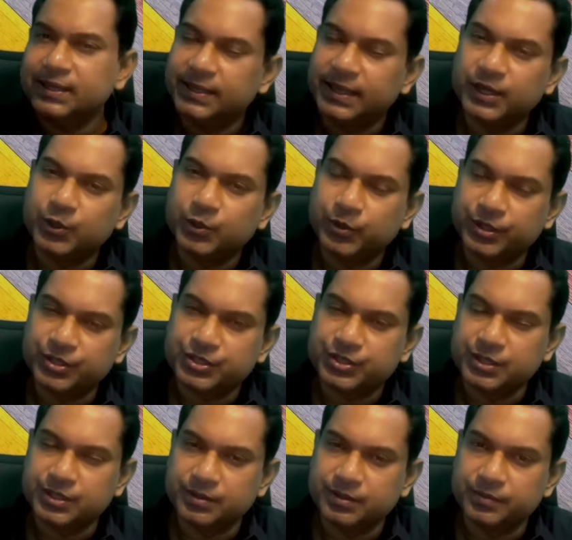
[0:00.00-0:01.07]
that
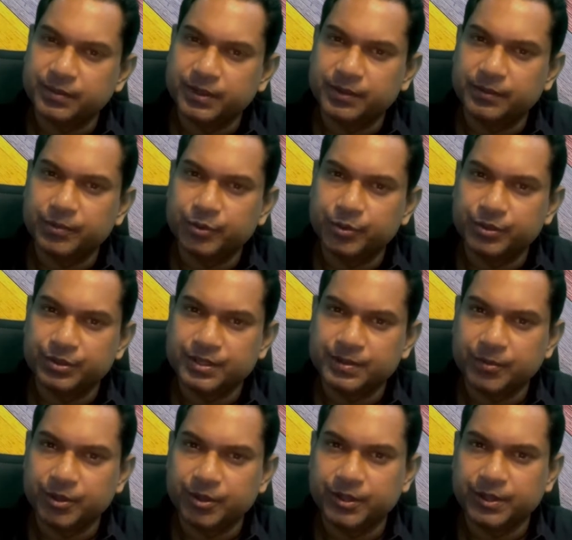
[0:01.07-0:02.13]
question being posed about